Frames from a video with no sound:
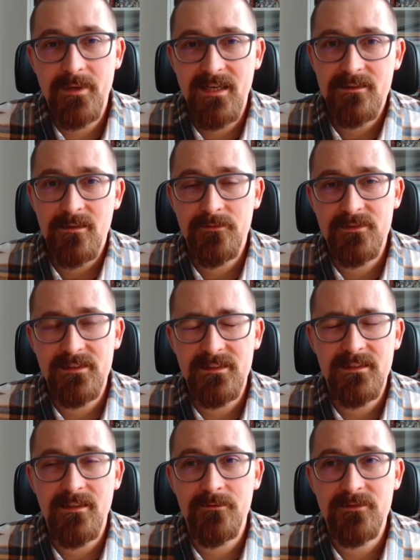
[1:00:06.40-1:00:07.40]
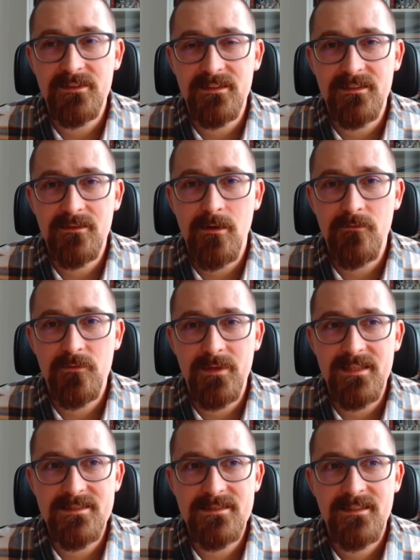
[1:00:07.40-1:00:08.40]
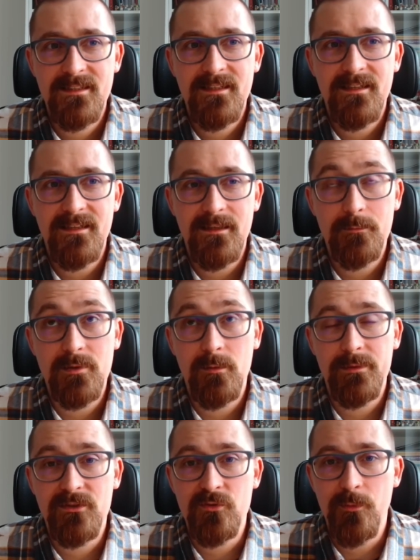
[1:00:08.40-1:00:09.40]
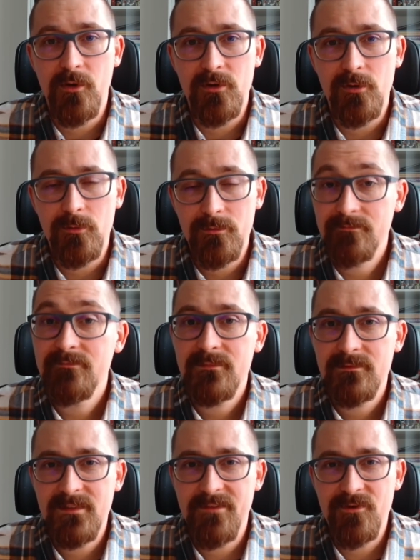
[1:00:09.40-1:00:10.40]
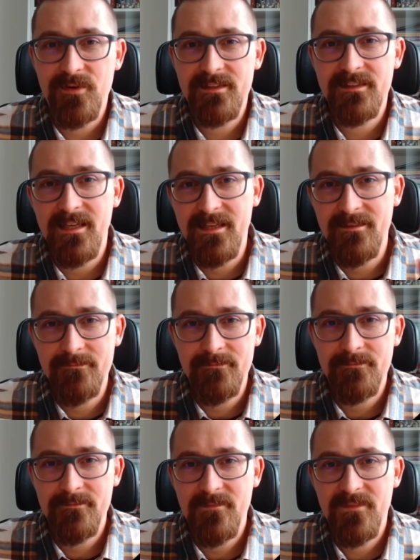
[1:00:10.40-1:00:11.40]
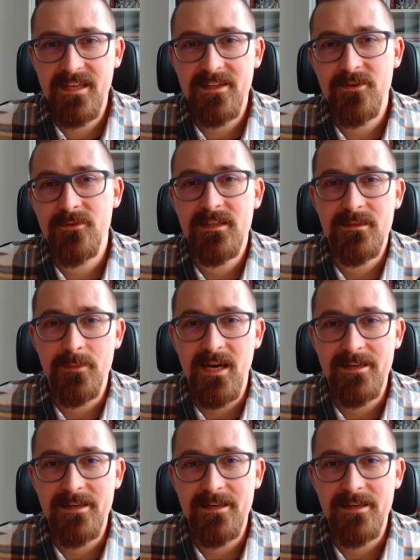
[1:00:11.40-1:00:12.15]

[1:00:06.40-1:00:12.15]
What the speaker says: of the conference, probably tomorrow. Have a great day. Thank you and bye.